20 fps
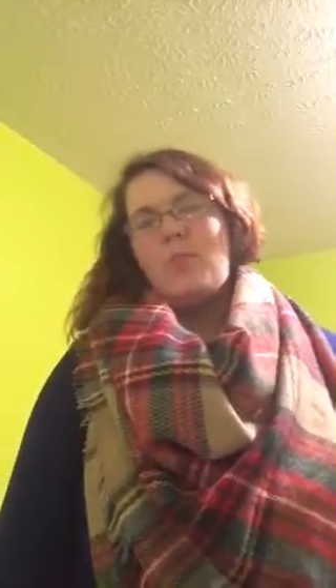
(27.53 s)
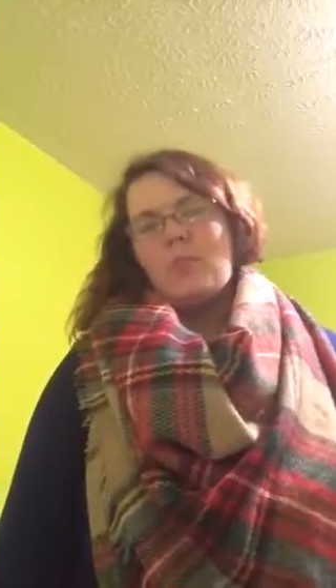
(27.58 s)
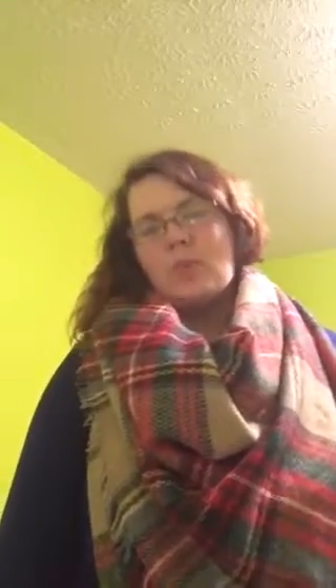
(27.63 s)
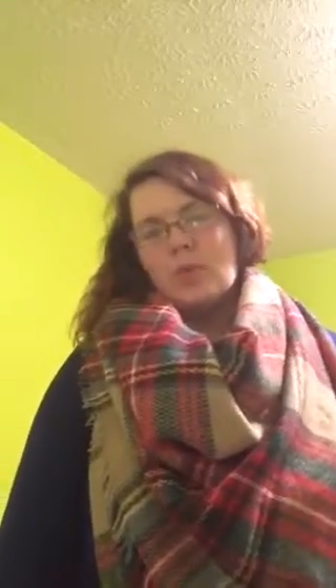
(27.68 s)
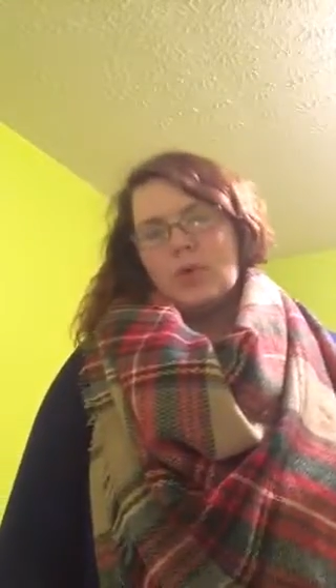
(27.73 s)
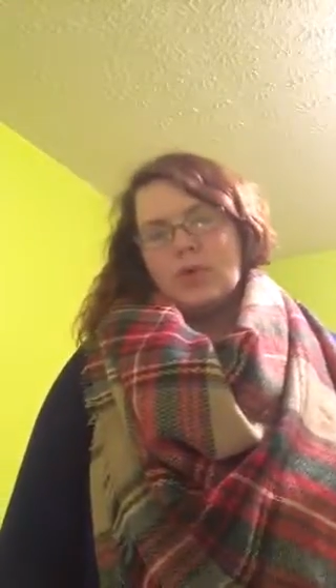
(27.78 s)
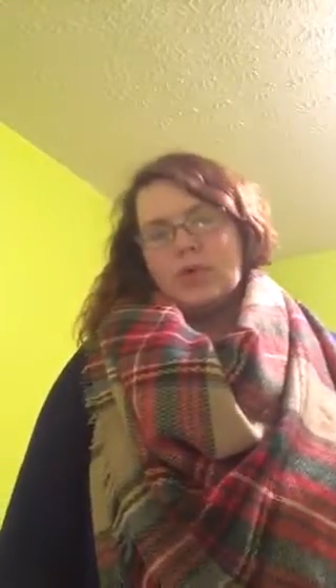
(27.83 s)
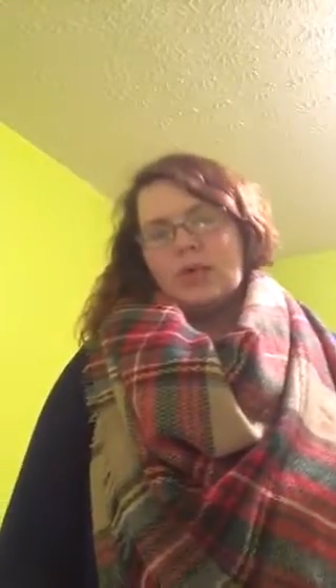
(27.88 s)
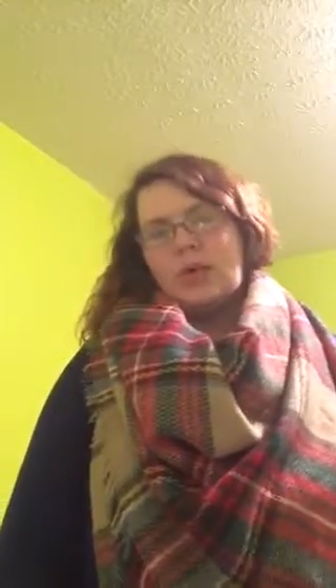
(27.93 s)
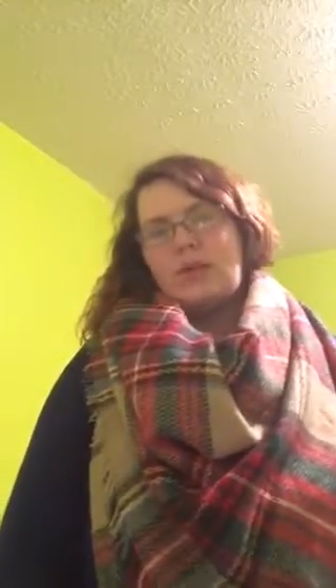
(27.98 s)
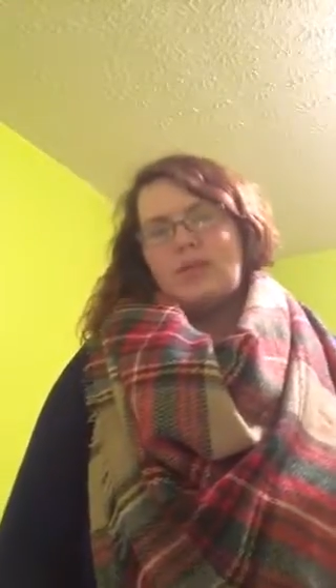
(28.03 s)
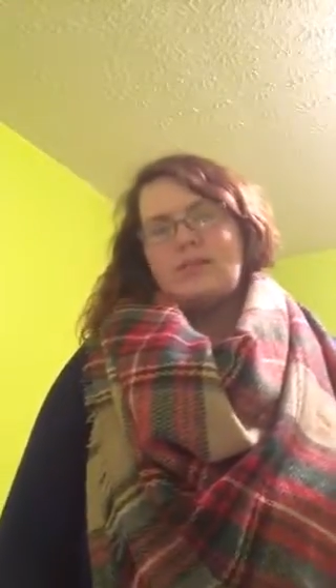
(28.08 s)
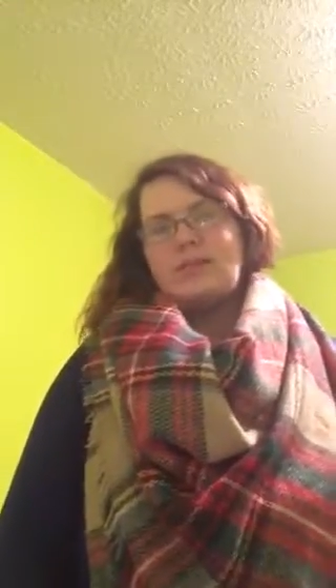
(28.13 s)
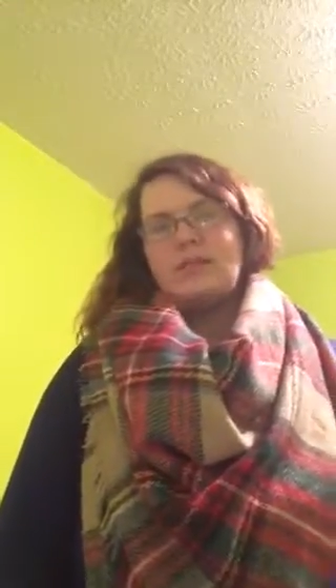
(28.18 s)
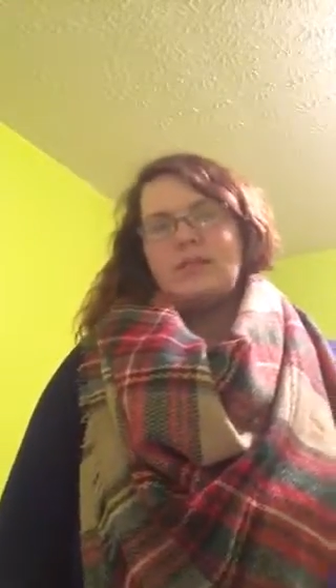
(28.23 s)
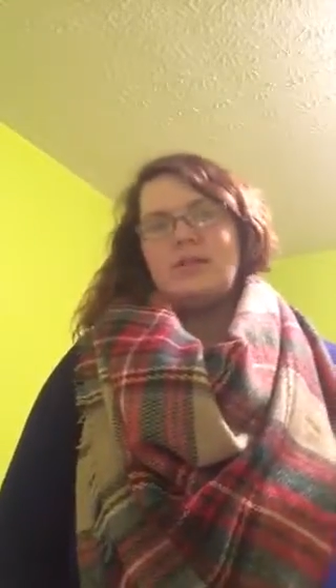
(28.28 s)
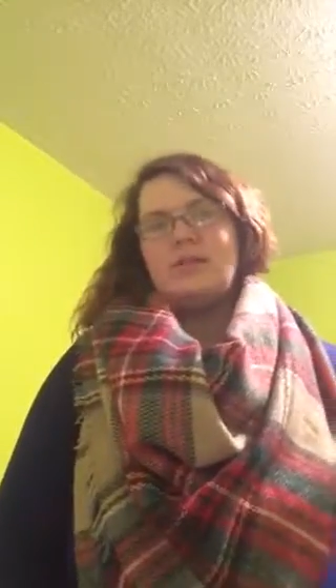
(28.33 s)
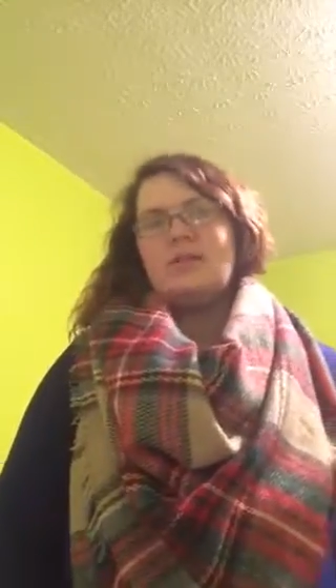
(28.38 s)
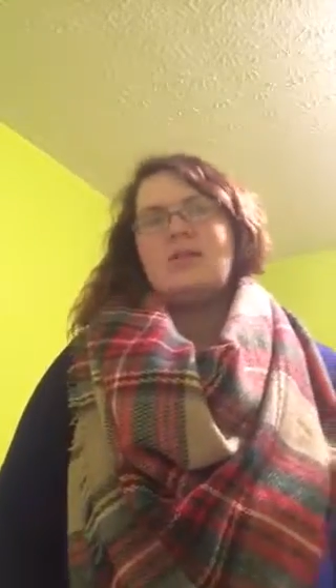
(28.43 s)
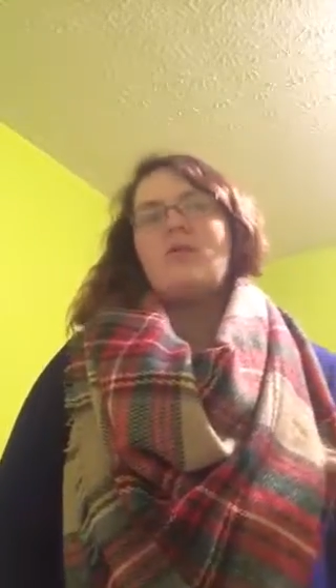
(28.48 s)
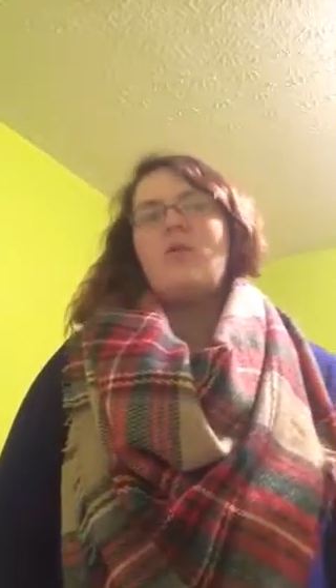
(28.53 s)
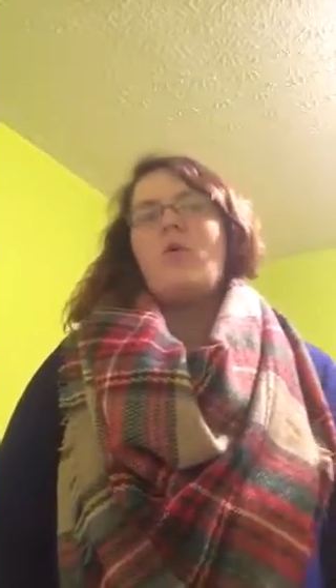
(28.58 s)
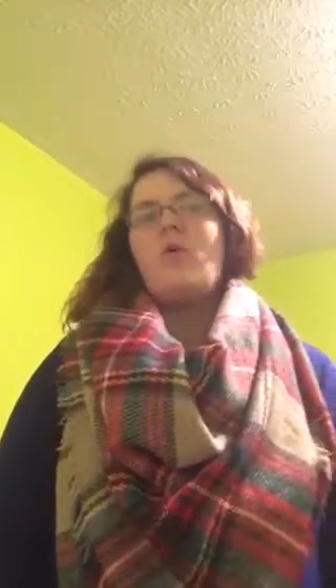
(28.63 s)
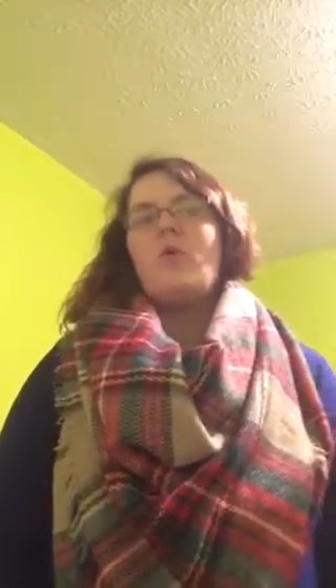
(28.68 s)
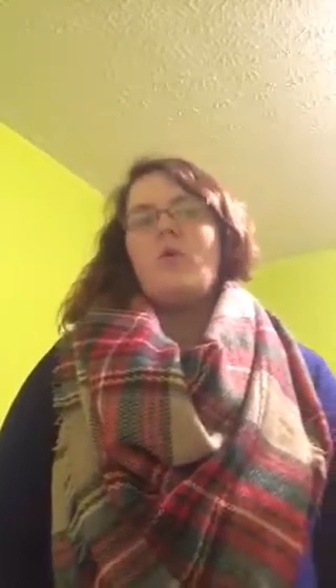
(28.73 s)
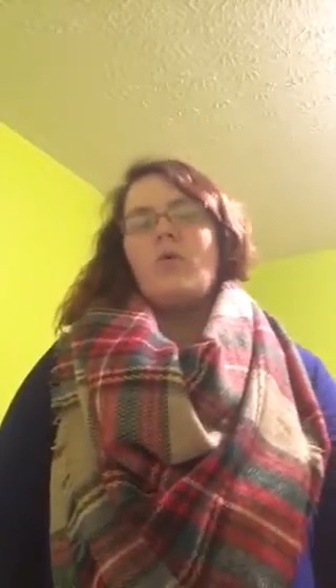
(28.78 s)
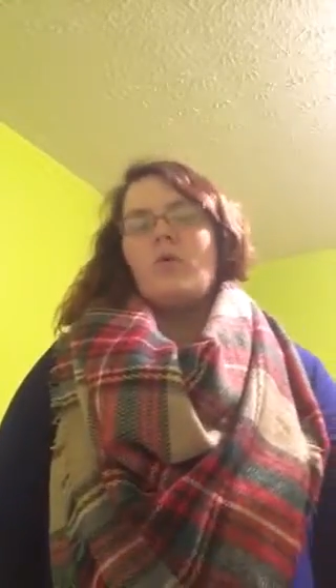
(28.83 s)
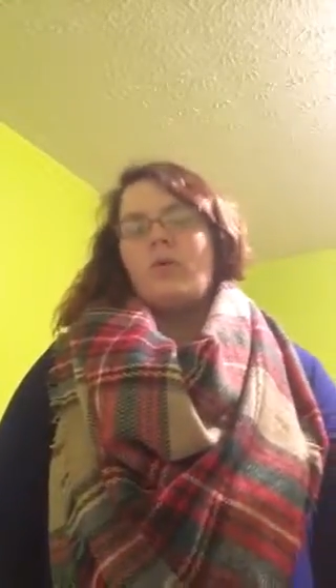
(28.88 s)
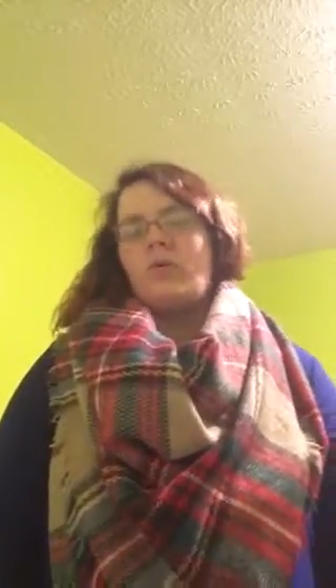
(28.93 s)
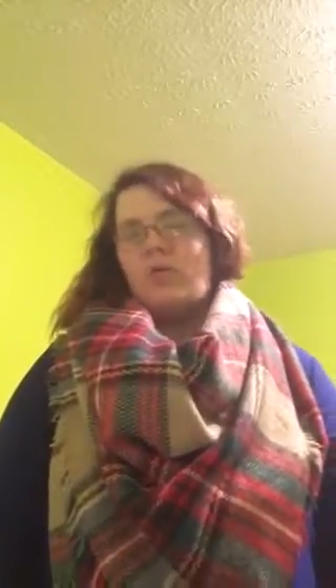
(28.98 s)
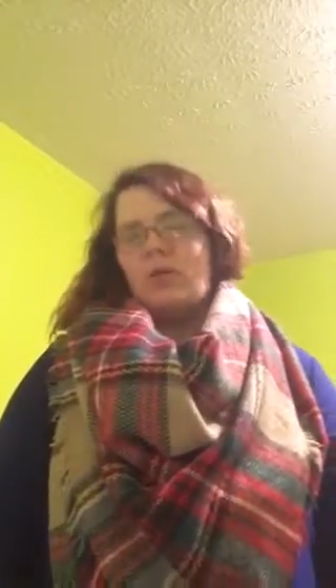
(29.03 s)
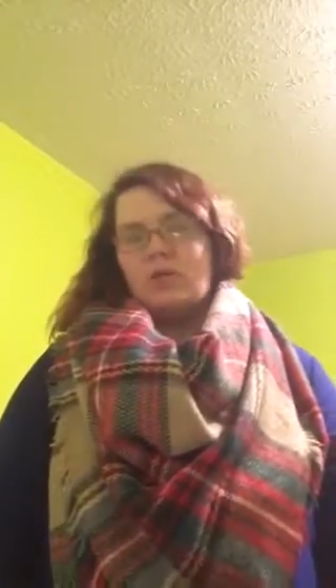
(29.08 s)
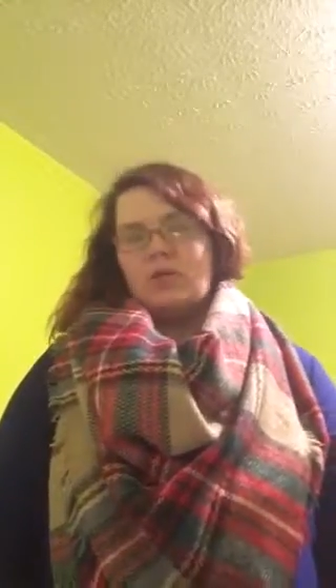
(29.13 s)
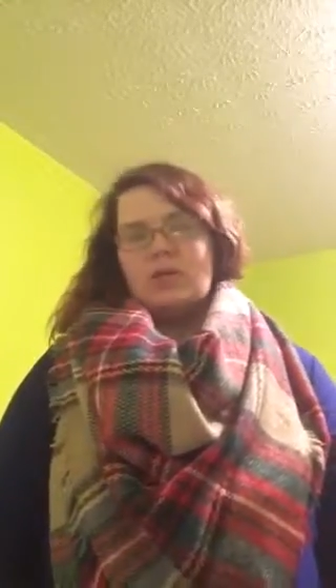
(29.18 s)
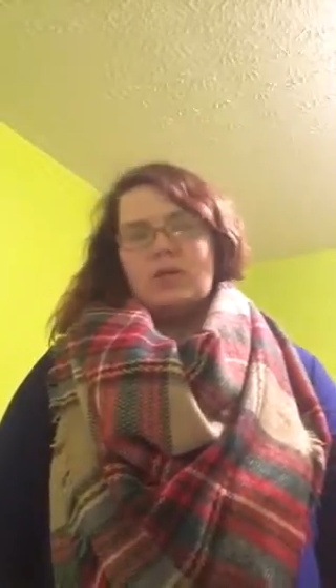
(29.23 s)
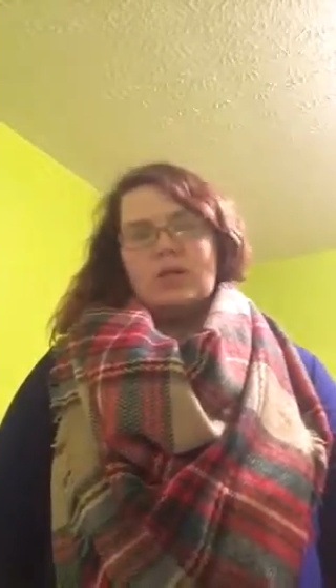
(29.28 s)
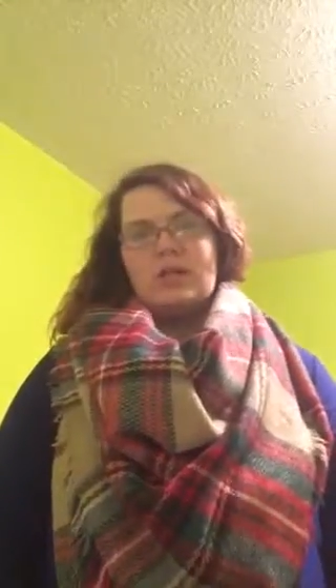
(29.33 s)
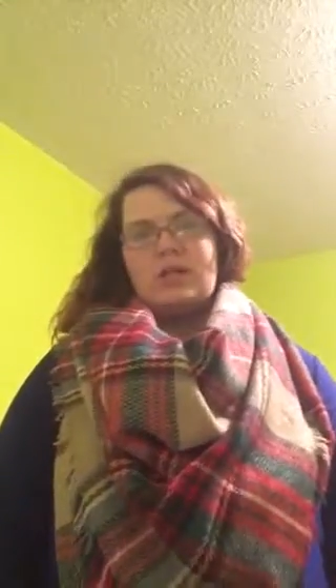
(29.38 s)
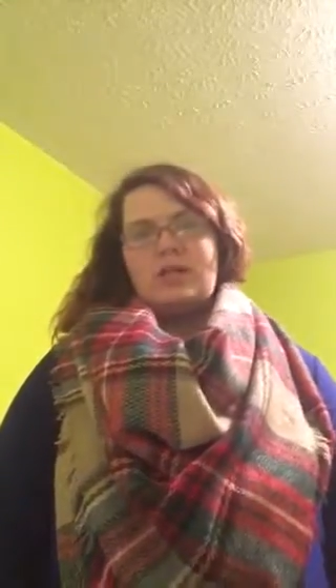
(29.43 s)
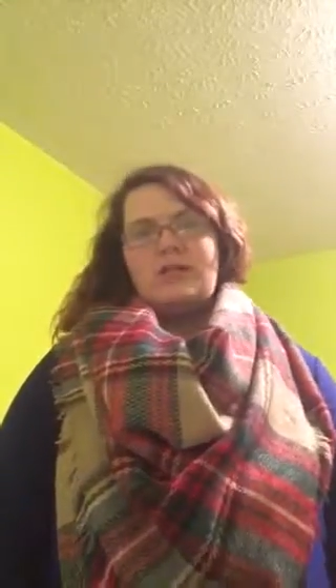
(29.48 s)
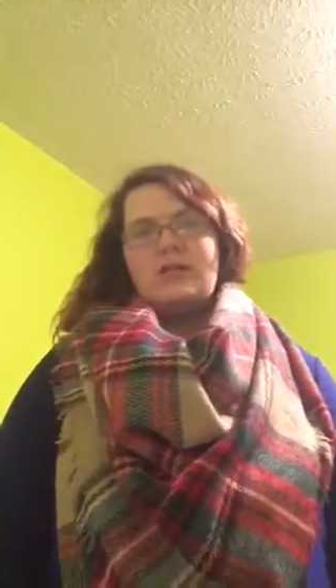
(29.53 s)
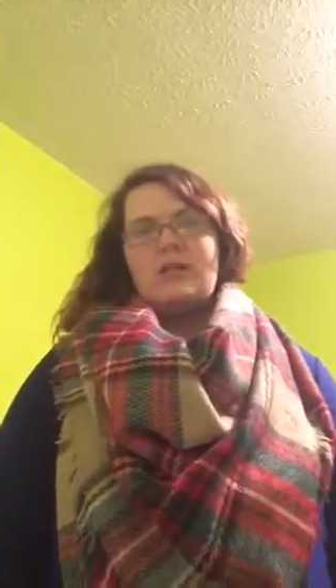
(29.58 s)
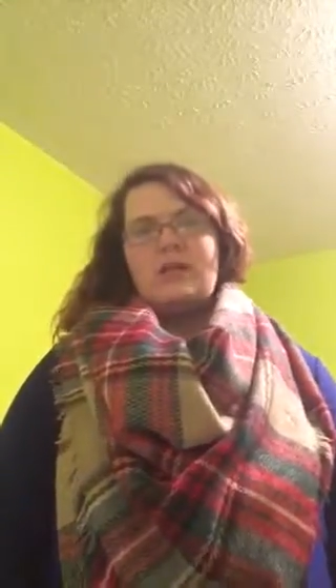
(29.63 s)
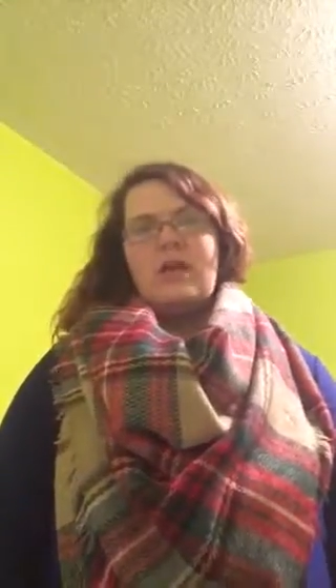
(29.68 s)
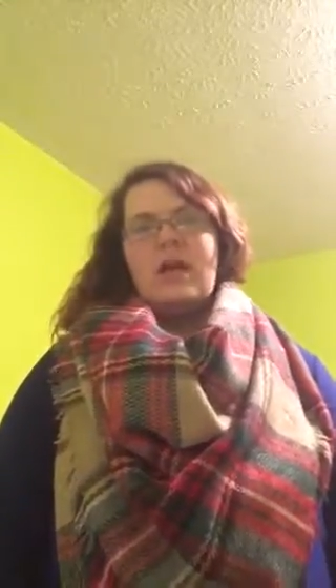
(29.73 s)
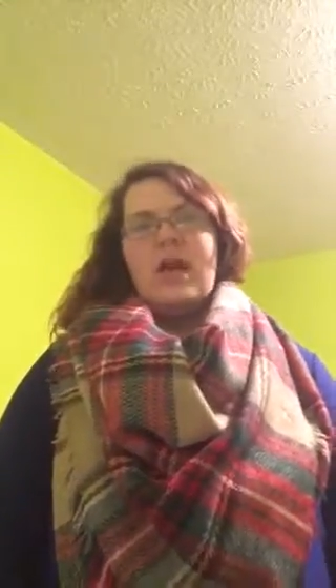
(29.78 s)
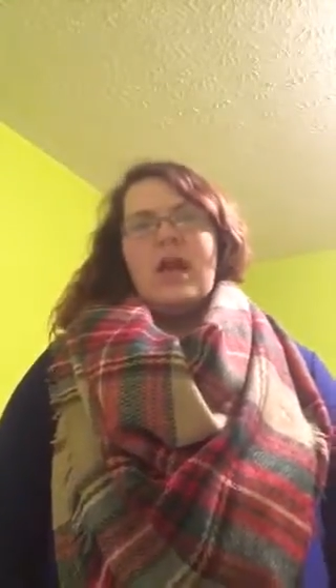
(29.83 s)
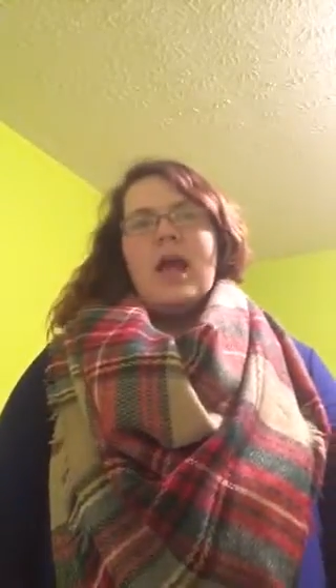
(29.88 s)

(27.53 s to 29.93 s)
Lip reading: boring lessons, or worksheets.